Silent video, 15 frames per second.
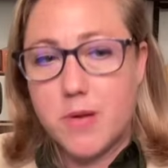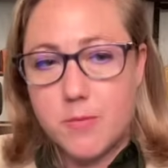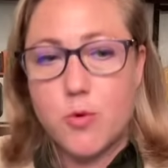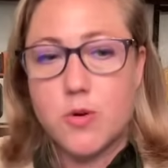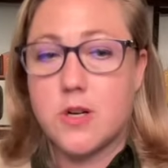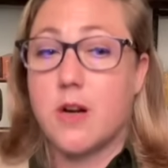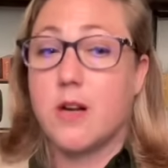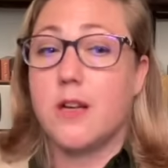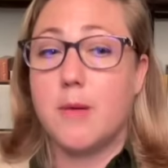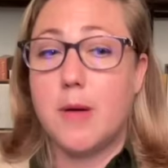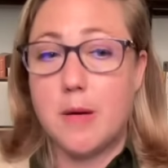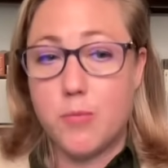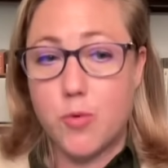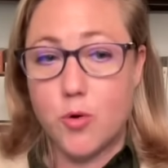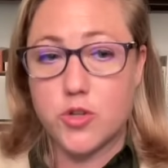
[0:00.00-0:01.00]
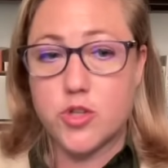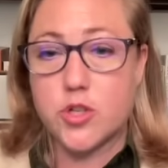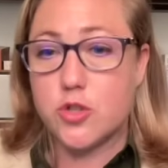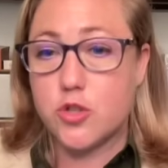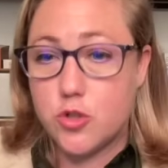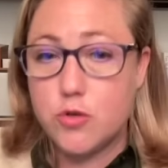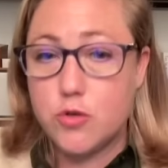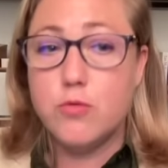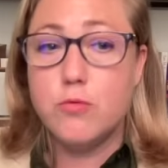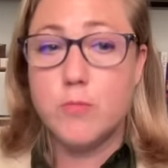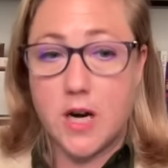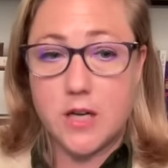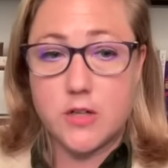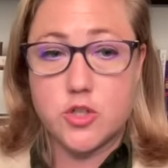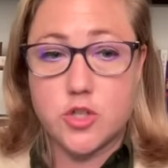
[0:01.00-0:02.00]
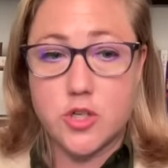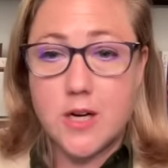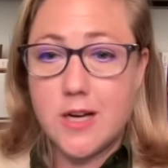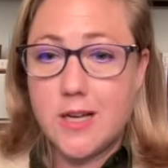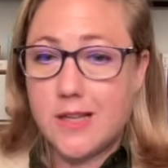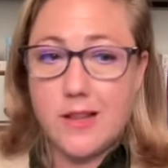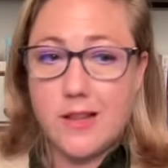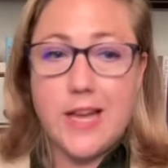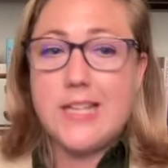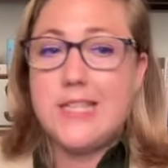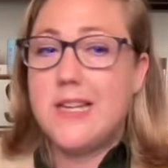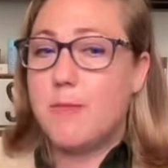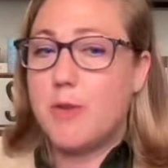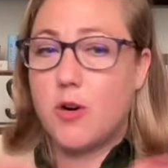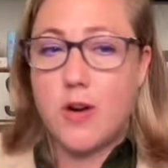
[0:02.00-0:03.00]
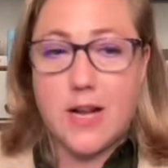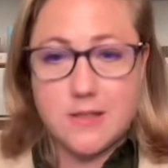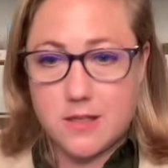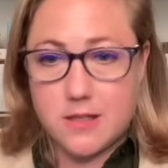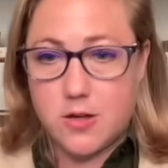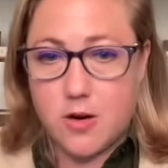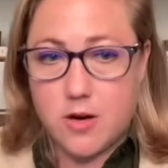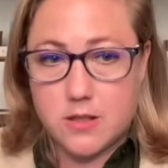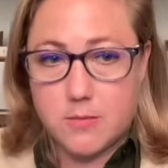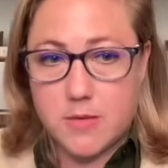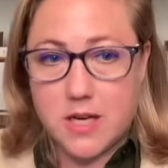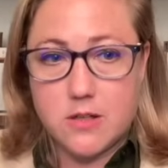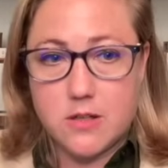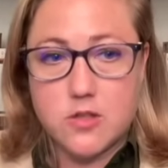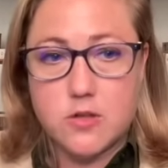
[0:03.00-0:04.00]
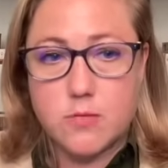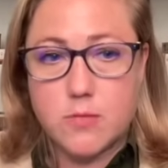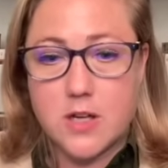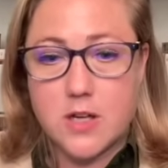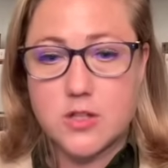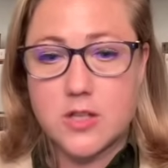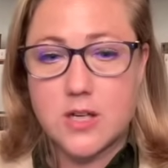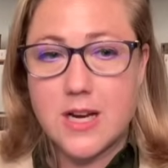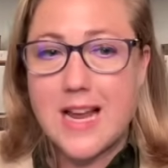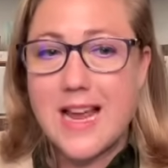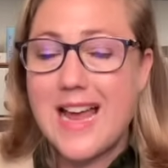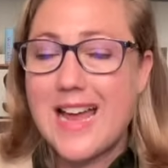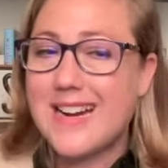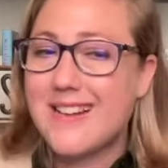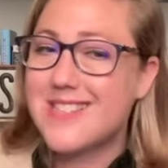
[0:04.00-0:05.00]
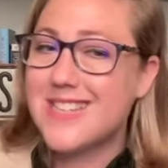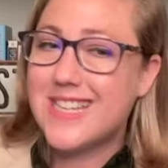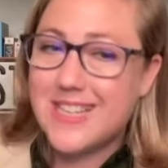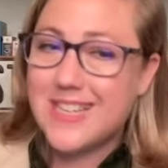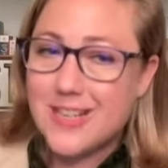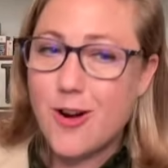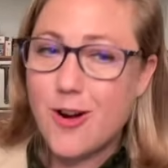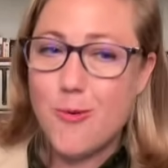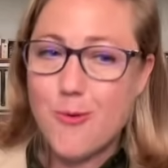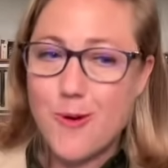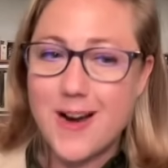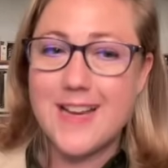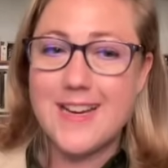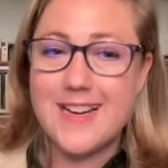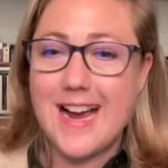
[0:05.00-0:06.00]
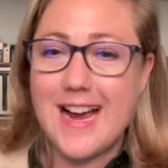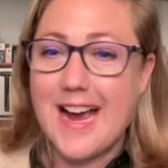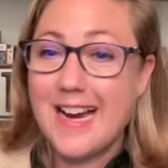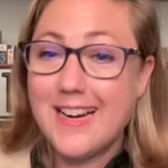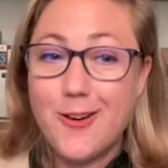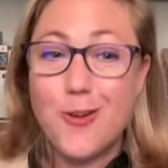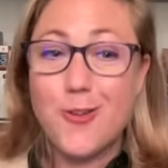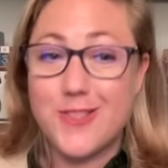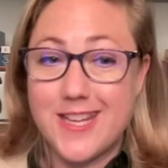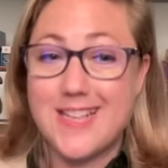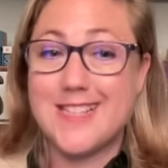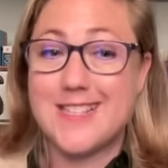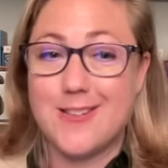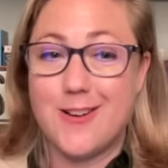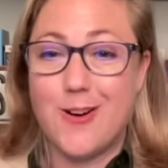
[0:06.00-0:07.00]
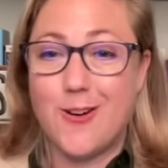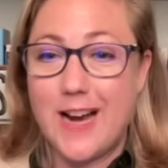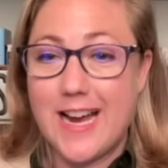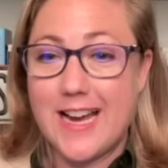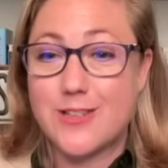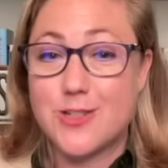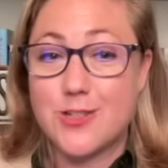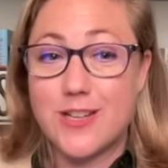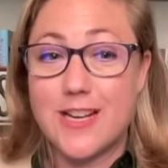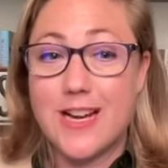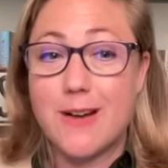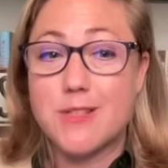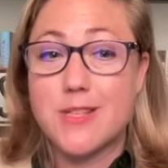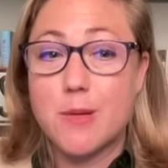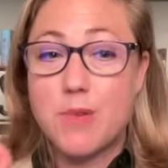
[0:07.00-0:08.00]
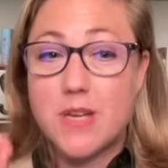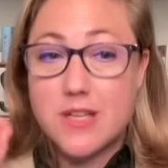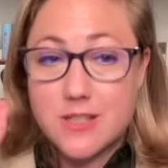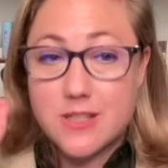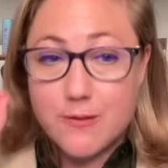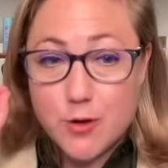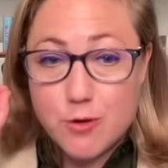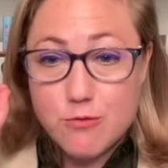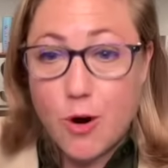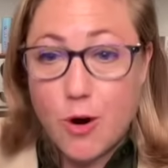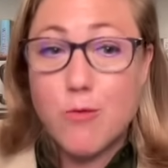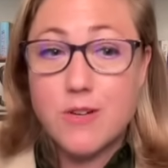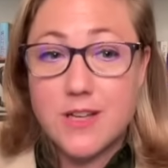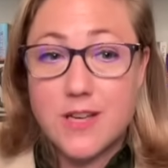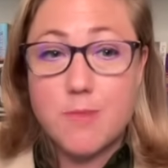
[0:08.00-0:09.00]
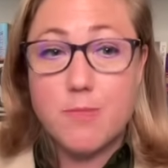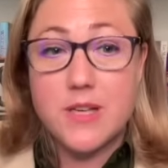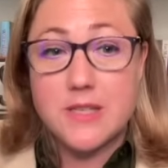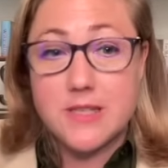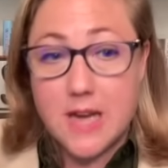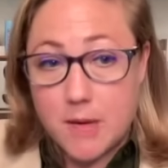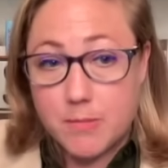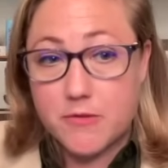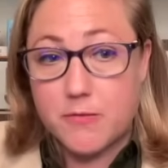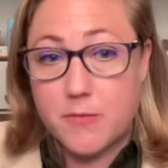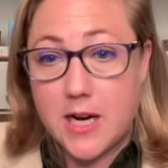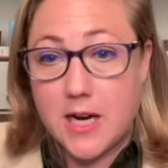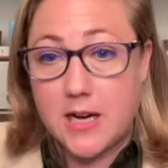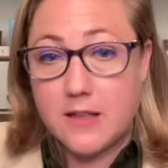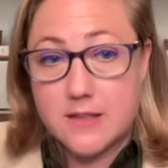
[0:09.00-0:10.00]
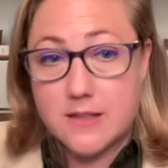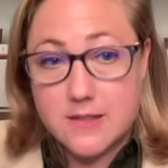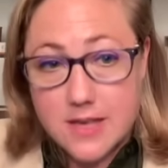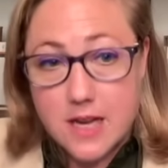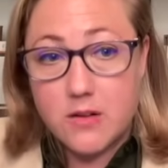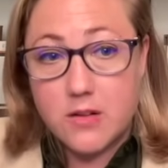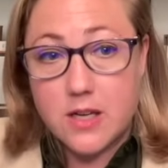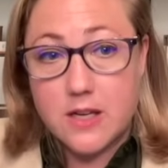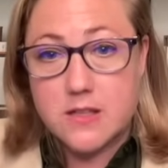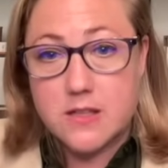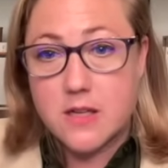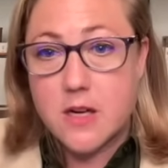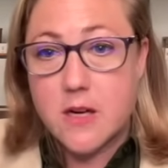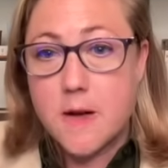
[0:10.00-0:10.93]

people were talking about abortion too much, that like Democrats had talked about it too much. And I was like, you know what? I don't think so, actually. I was like, because if you don't keep it top of mind and salient,